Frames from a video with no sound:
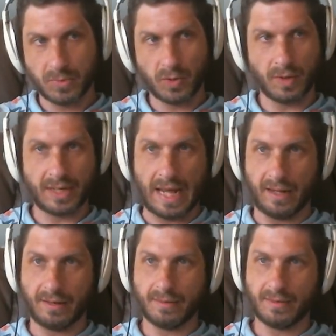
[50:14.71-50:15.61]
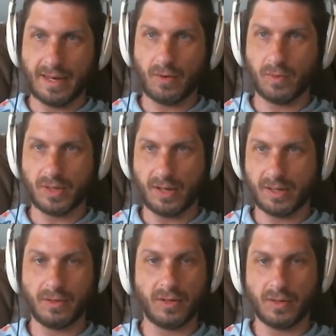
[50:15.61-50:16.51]
go on a date. Now we're
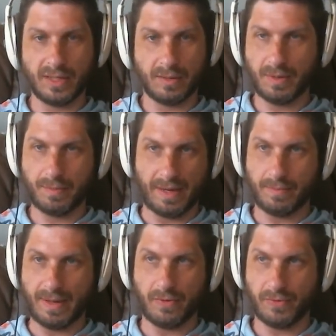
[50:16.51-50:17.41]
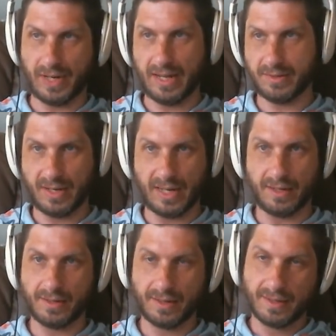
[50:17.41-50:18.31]
talking. You don't need to be a pen pal for days on end.